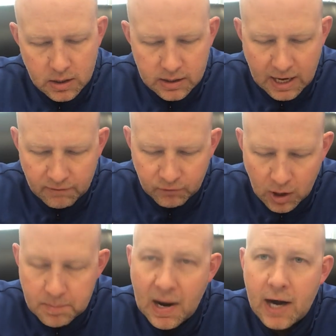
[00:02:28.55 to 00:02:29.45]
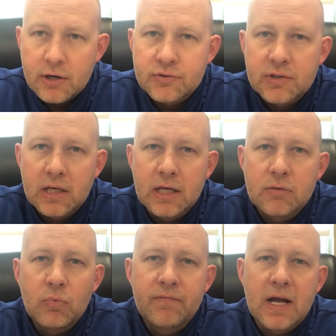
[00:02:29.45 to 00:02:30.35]
Now for umpires.
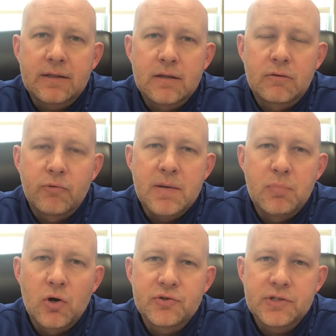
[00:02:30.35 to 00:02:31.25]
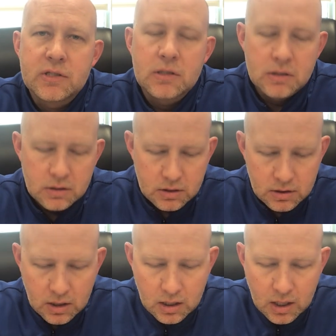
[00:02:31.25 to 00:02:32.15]
Again, we've got the three person
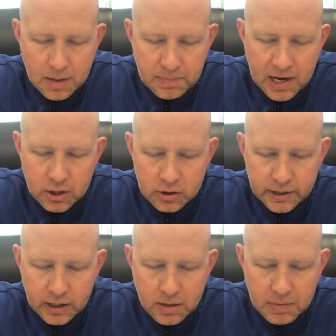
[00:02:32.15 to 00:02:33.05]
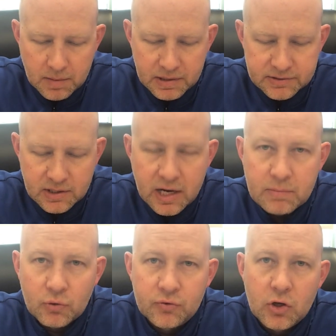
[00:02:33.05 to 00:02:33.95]
uh, umpire clinic coming up on Sunday,
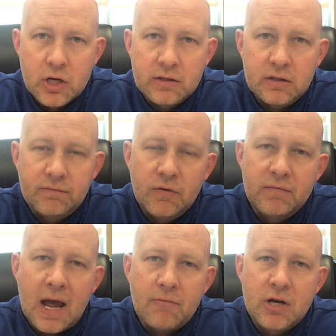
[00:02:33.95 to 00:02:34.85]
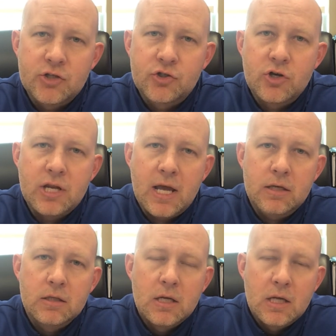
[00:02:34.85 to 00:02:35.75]
April 30th. If you have not registered
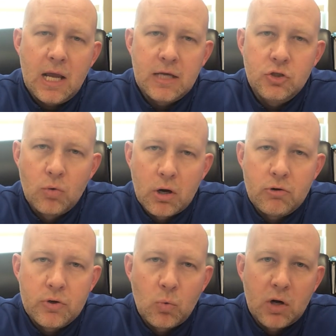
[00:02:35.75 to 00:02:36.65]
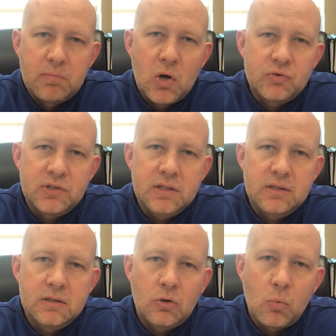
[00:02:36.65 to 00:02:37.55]
yet and you are going to work
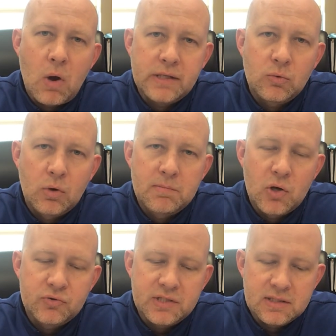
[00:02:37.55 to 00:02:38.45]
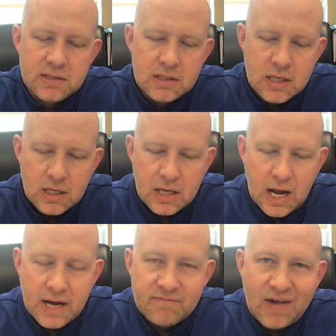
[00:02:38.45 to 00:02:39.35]
postseason or want to work postseason,
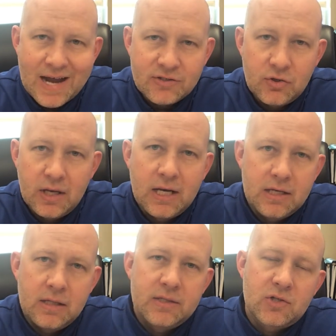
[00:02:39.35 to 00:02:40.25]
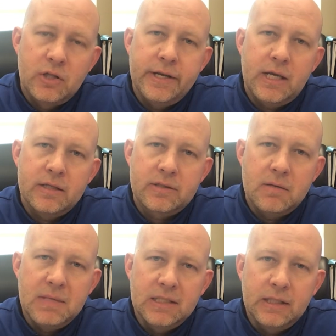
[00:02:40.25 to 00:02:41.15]
I advise you get into this clinic. It's
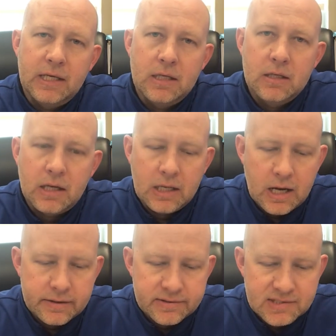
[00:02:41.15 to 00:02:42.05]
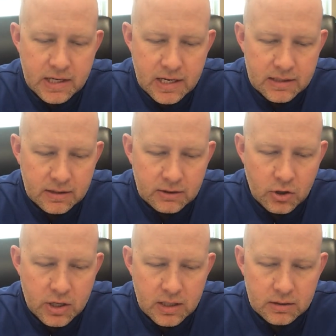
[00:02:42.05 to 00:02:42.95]
going to be in Lincoln again on Sunday, the
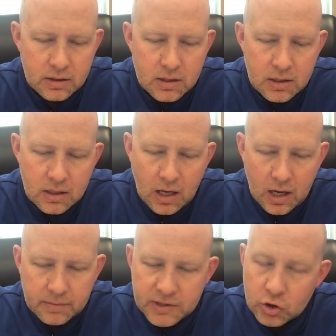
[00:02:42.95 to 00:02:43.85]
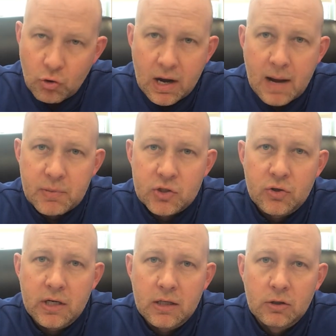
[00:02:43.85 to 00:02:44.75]
30th. Uh, it'll be a great
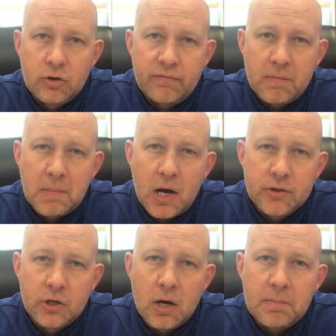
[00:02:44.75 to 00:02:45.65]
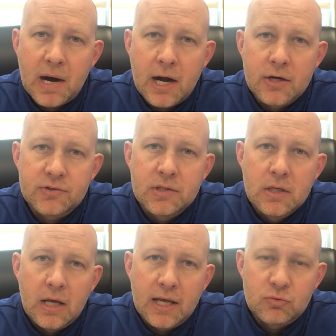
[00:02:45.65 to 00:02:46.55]
opportunity to learn from other umpires
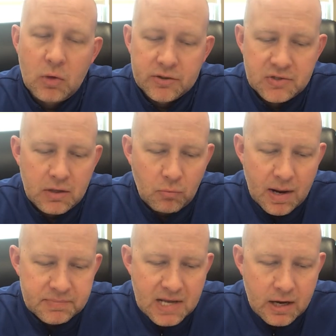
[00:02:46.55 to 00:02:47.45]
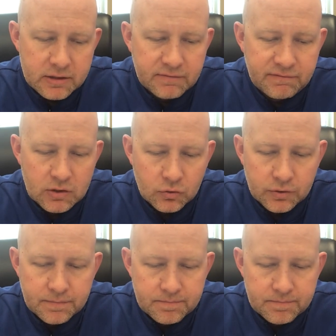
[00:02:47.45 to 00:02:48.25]
as well as get reps out on the field.